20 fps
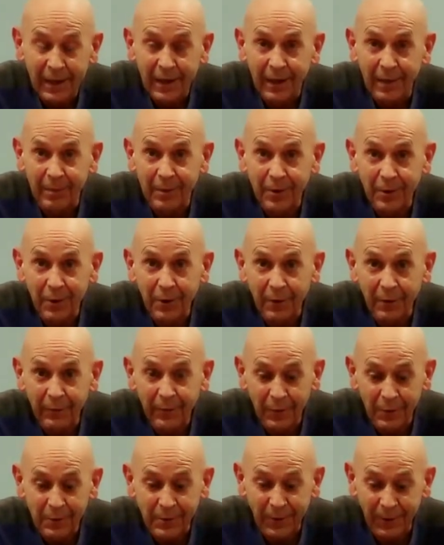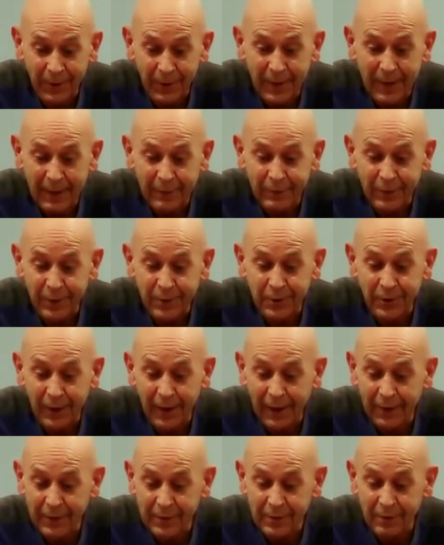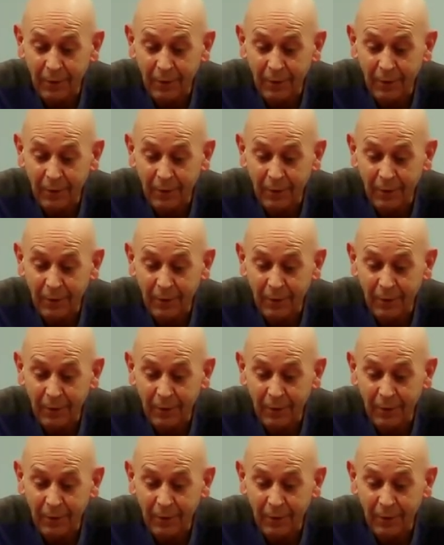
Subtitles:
I mean, you're gonna feel so good after you try this.